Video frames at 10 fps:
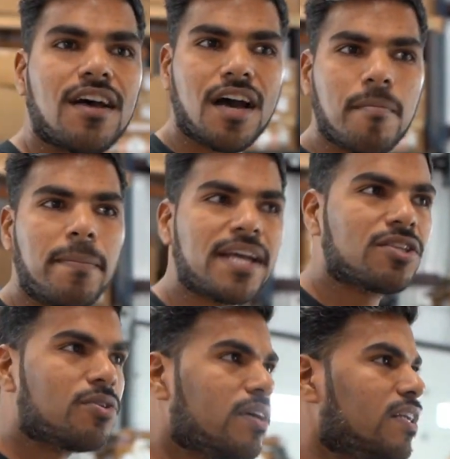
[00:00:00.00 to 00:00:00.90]

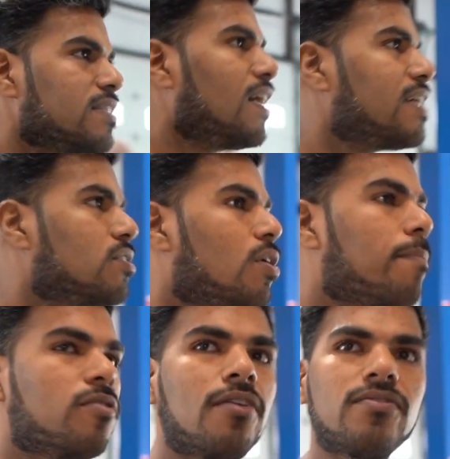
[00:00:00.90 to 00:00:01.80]
Beto and his guys
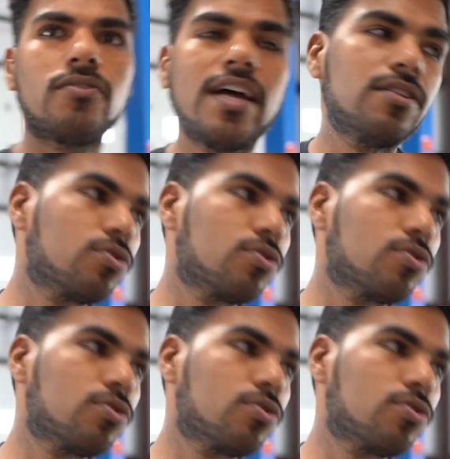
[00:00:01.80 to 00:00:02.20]
dropped off the red